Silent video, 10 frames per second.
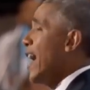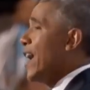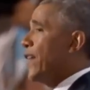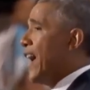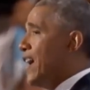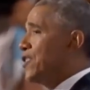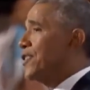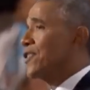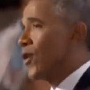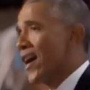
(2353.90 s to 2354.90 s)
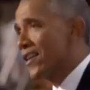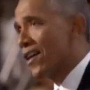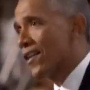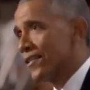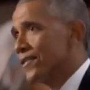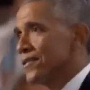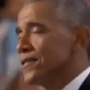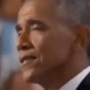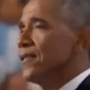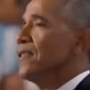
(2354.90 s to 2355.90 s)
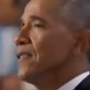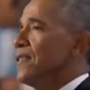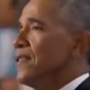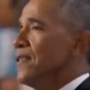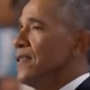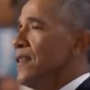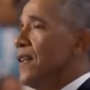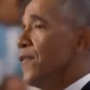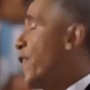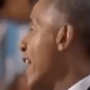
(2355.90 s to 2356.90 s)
a half Asian granddaughter. In